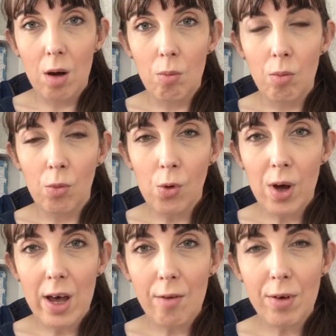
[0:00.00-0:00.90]
more
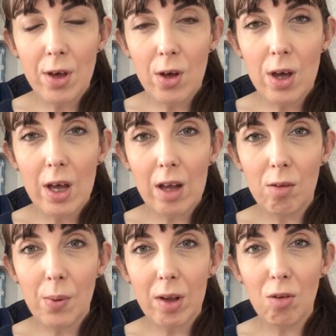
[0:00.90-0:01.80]
heavier
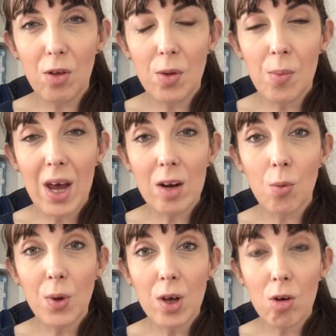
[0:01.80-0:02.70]
aspects to them, and
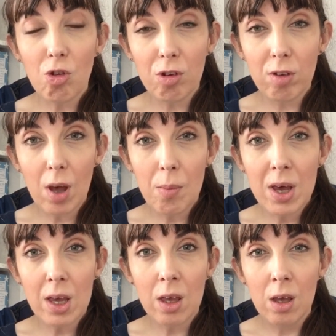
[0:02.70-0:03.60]
we are just
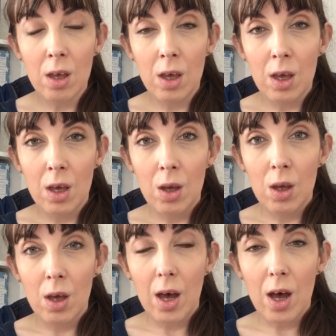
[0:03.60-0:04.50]
coming,
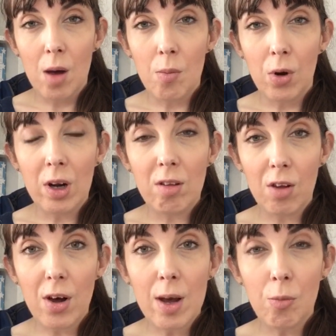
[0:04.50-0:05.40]
at least
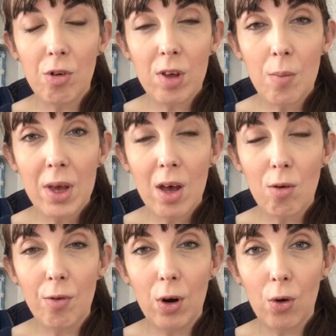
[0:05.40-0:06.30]
I am just coming out
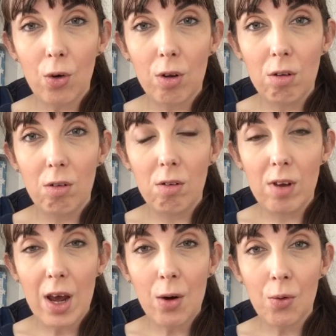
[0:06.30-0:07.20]
of
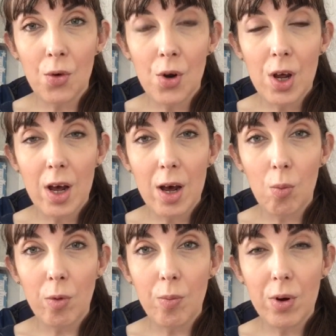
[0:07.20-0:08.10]
lockdown.
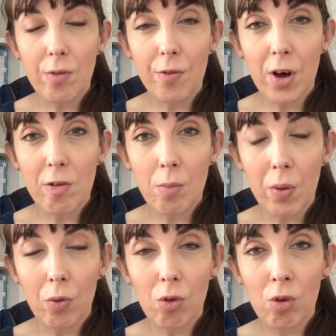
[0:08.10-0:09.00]
We've been 5
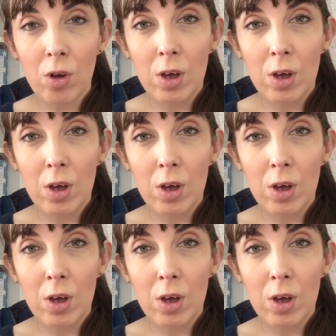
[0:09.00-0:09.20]
months